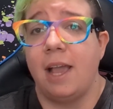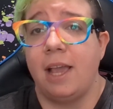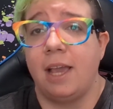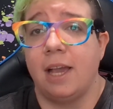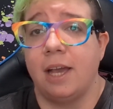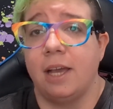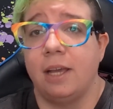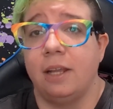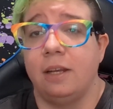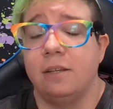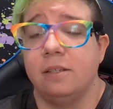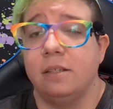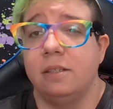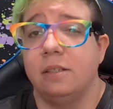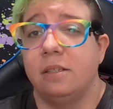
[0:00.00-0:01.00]

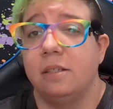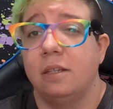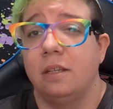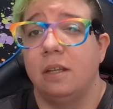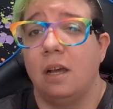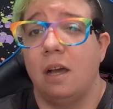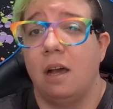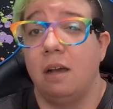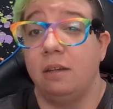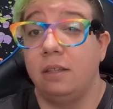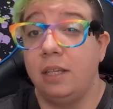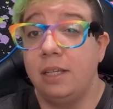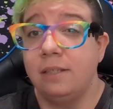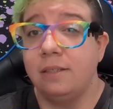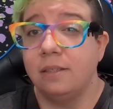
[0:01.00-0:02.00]
and
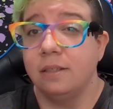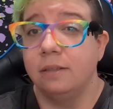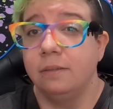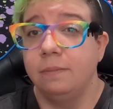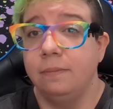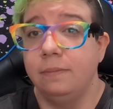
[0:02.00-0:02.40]
Uglies.